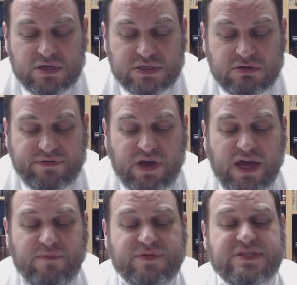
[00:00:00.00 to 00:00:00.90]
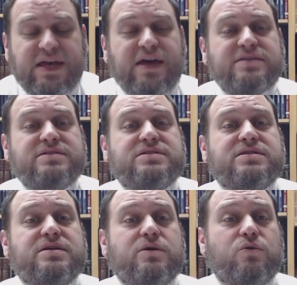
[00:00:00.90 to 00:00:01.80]
So Rav Chaim of
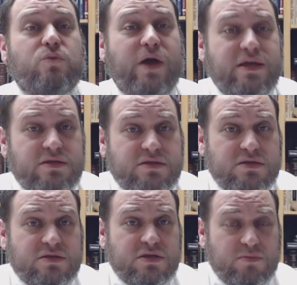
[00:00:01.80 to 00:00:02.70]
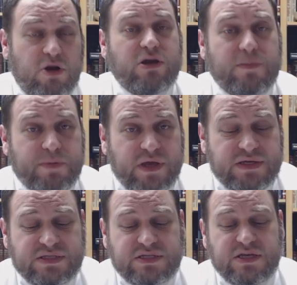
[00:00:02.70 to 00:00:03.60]
Tzanz went to the
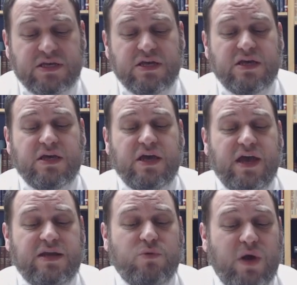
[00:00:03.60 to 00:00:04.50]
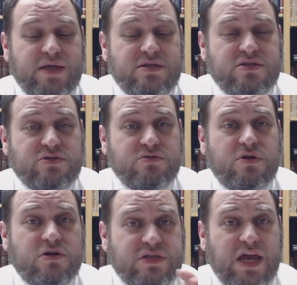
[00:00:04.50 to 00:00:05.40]
marketplace and went
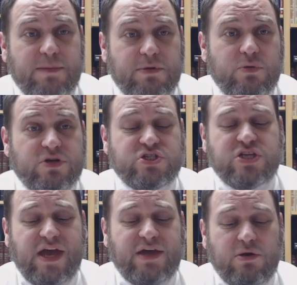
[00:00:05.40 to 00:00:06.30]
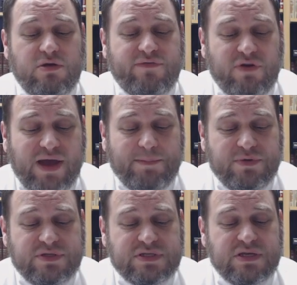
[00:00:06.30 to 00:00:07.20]
to her table where she had all of her
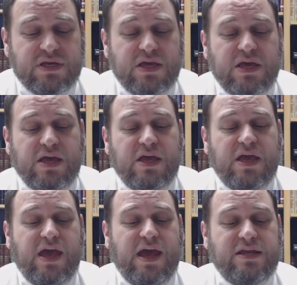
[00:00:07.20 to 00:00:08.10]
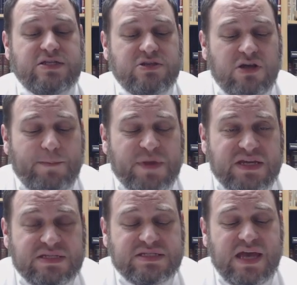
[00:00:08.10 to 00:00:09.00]
apples, and he stood up
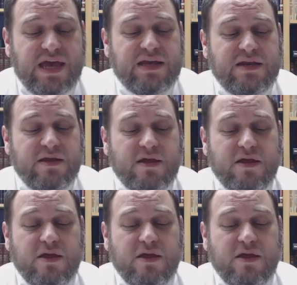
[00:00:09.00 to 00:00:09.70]
and he said,